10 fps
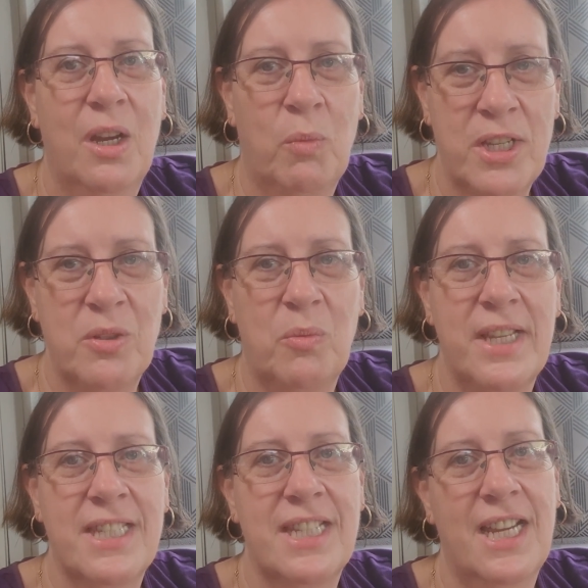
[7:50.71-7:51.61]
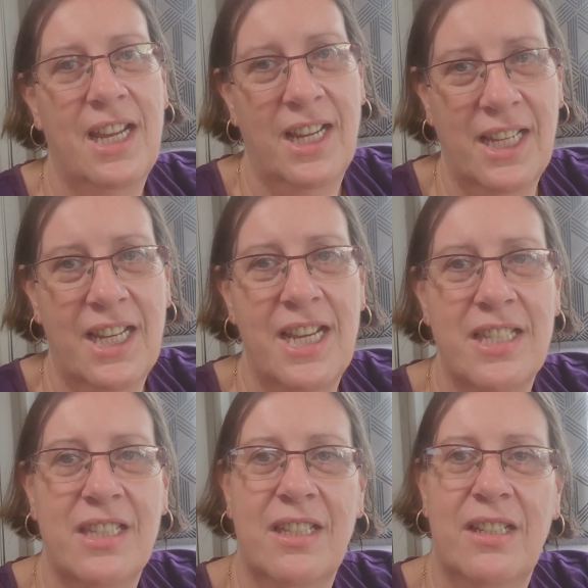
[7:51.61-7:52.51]
and wait till Wednesday and get it
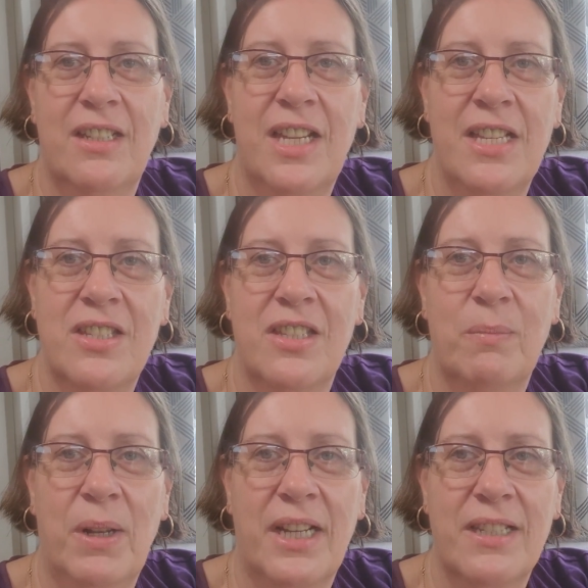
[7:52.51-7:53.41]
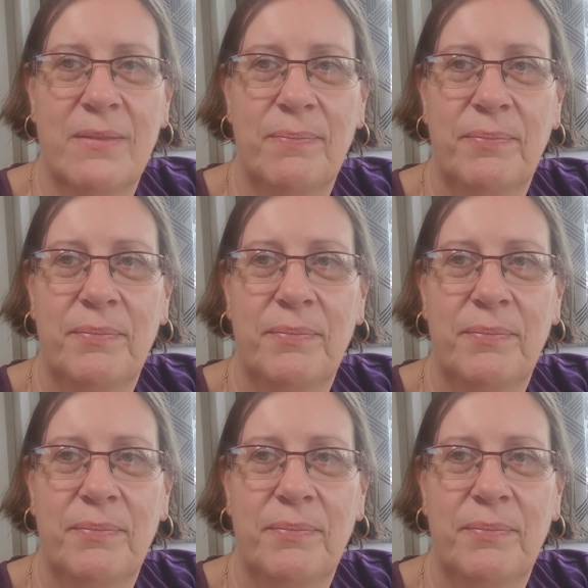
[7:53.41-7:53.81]
into the place.